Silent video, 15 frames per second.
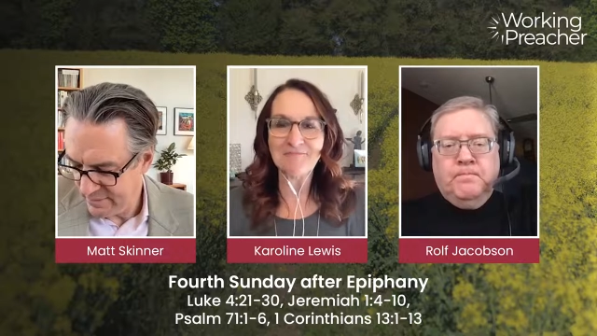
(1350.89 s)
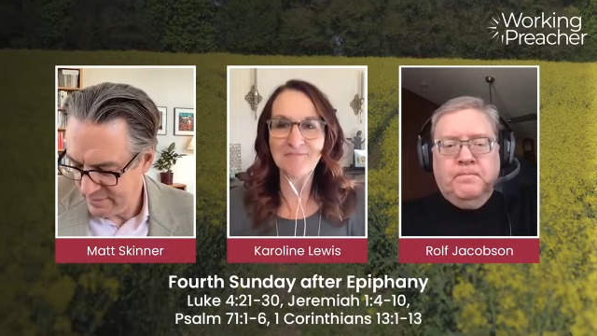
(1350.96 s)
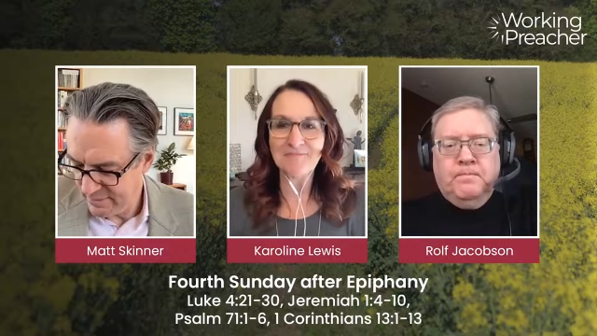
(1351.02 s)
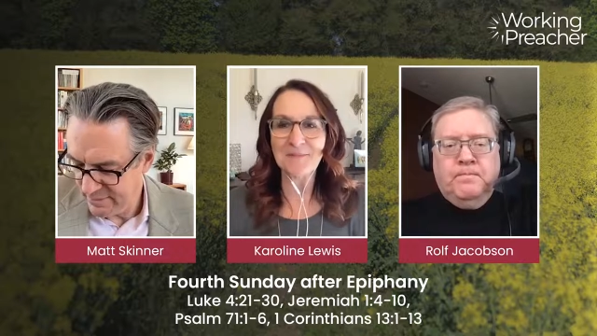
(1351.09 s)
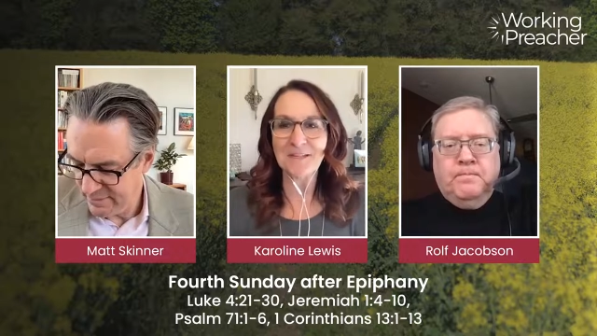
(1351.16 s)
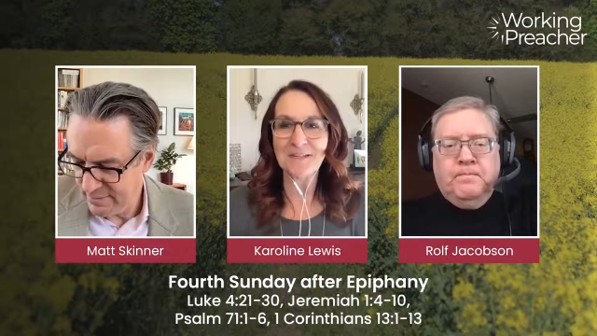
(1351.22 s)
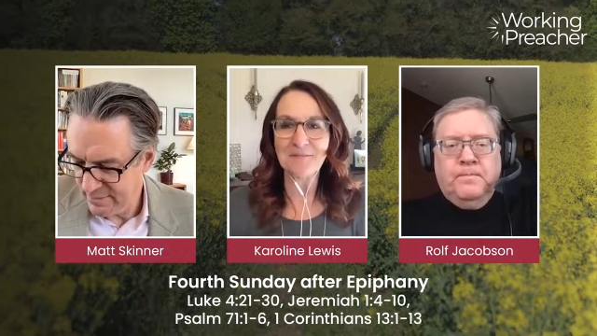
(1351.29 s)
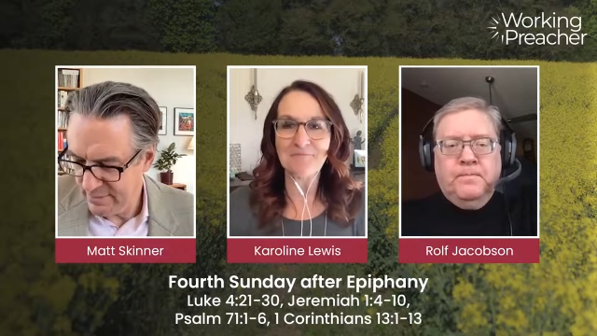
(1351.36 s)

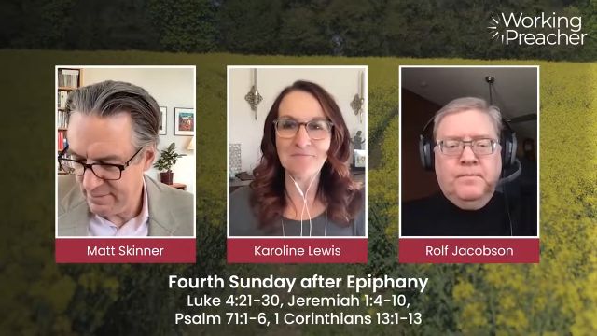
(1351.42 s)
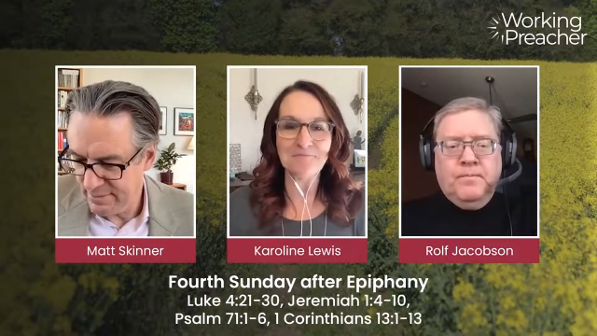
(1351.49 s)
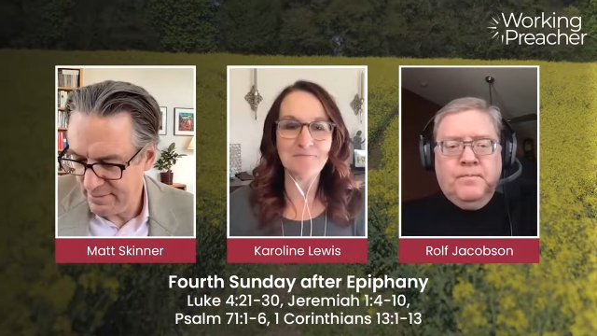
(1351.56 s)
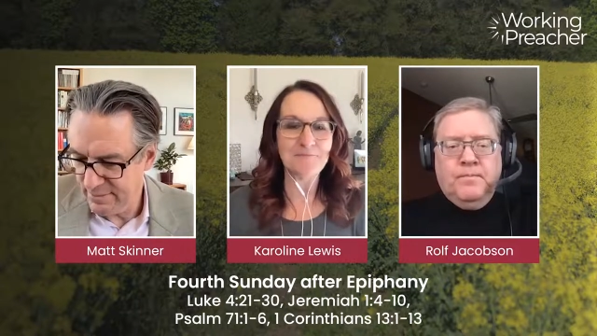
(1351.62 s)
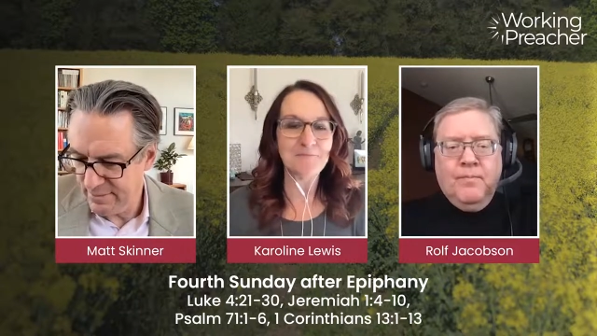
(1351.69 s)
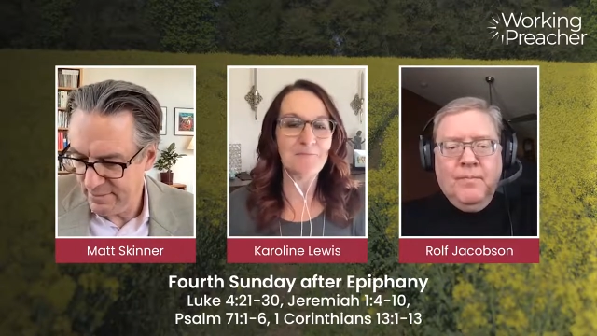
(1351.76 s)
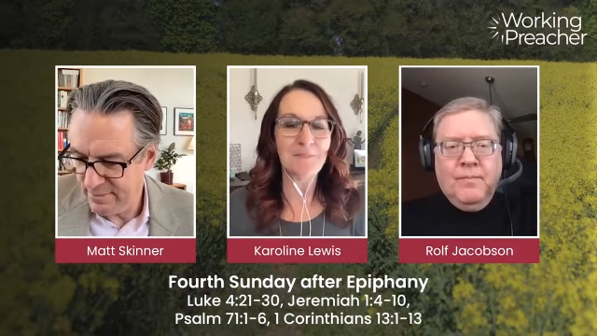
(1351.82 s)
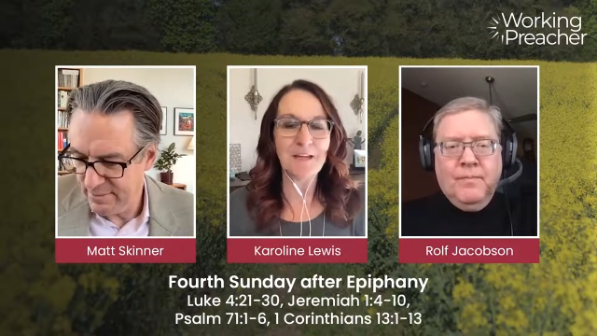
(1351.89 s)
Speaker 1: I'm going to
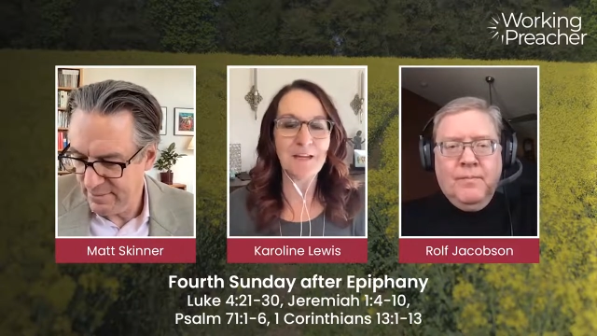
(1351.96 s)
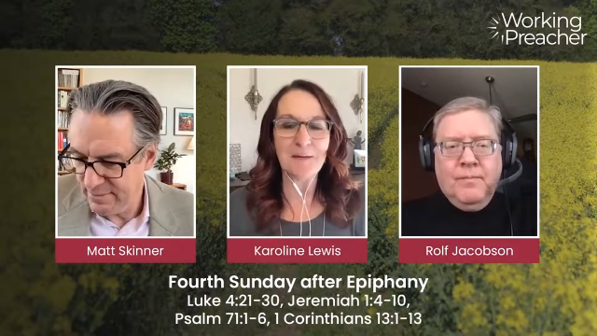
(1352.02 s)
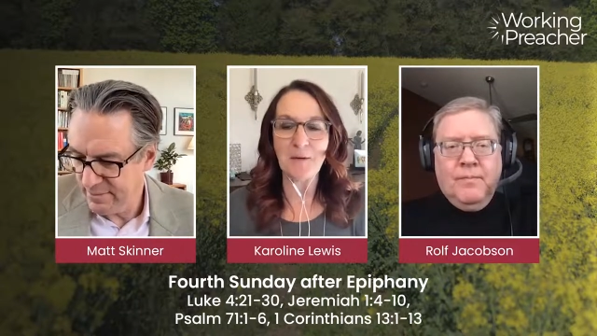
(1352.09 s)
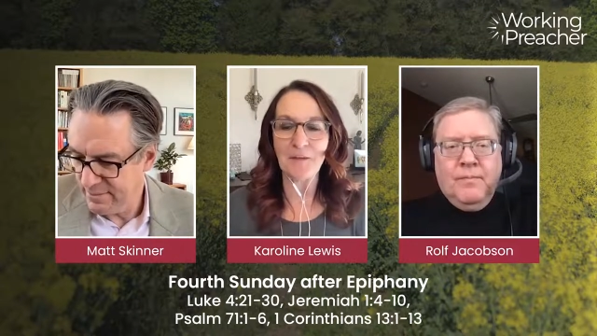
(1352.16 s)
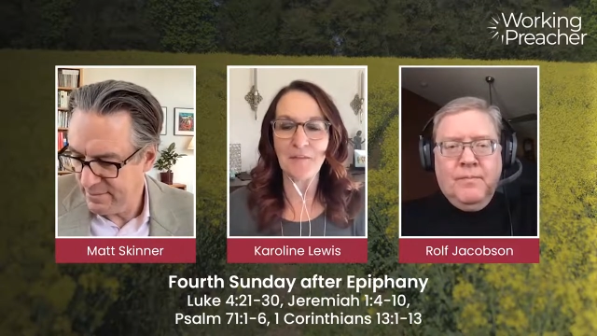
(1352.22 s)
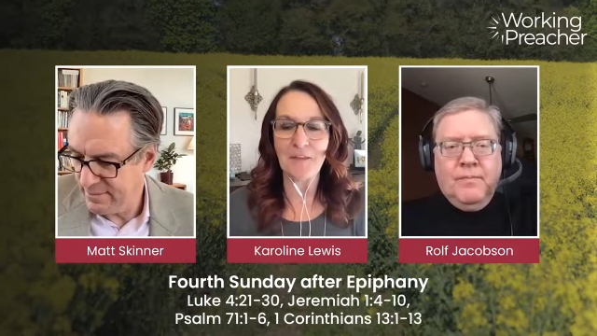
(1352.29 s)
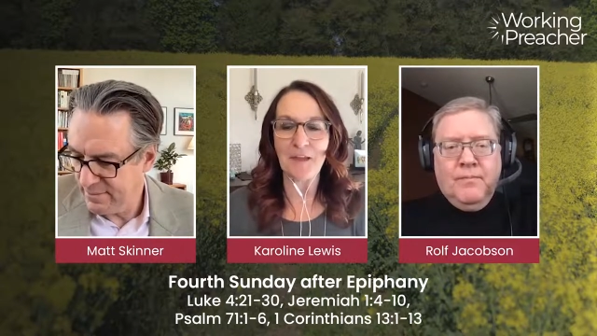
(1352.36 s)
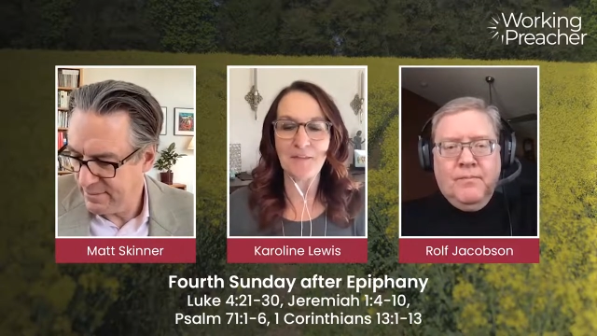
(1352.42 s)
think
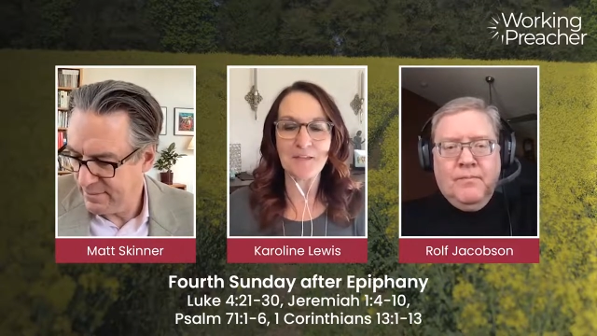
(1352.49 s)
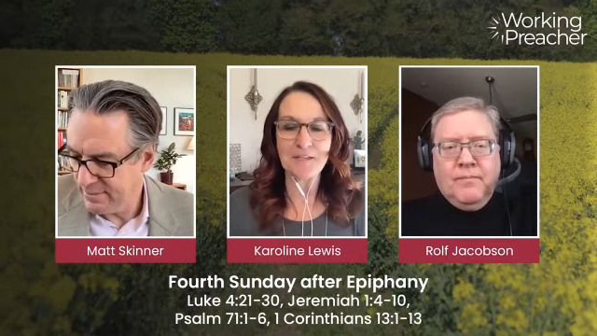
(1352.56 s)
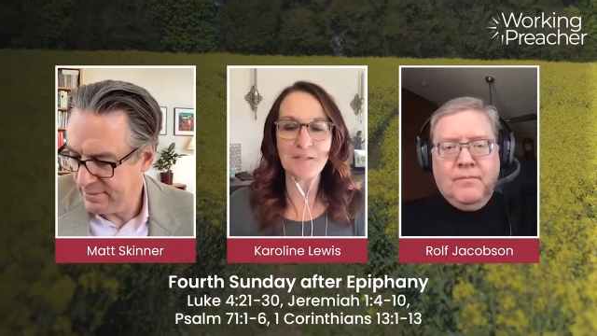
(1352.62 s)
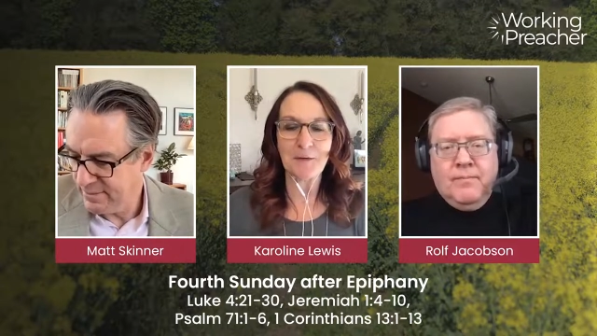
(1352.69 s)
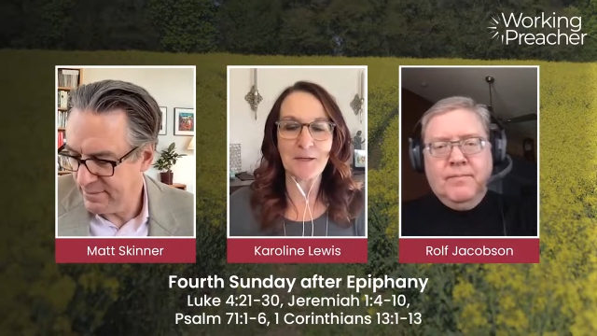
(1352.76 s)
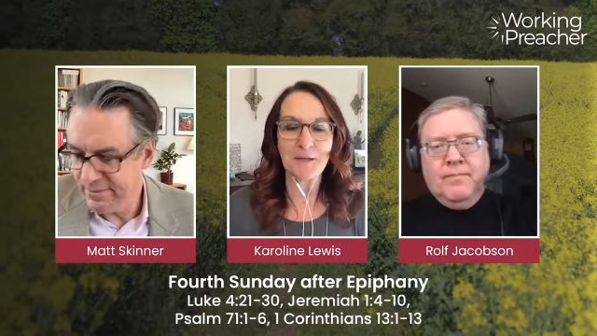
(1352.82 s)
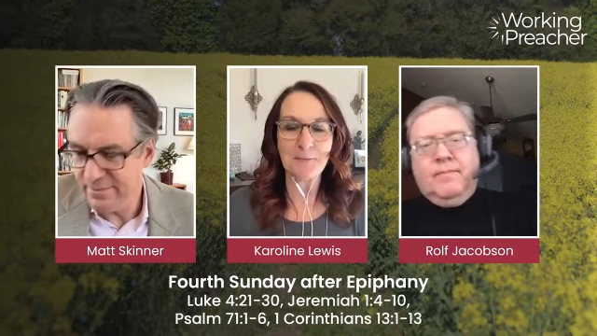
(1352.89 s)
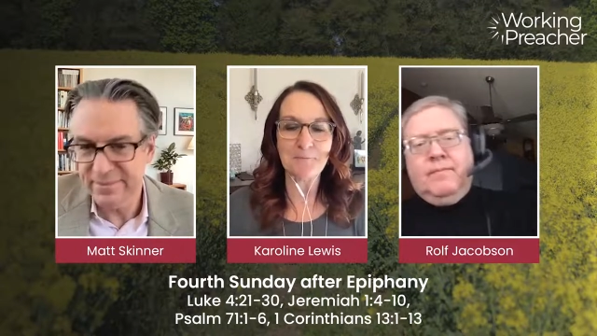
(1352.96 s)
about that this
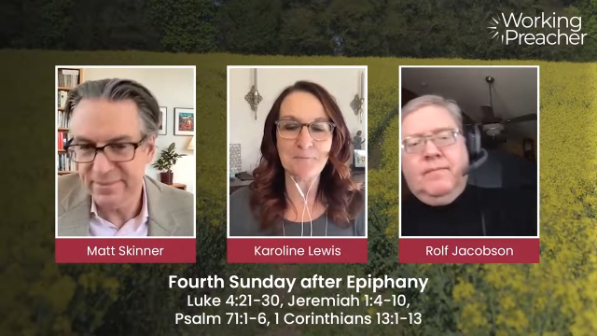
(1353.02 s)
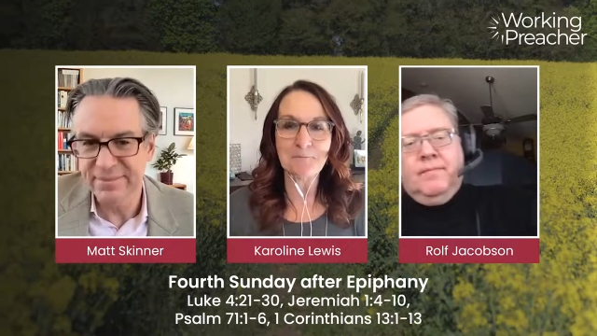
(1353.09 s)
week.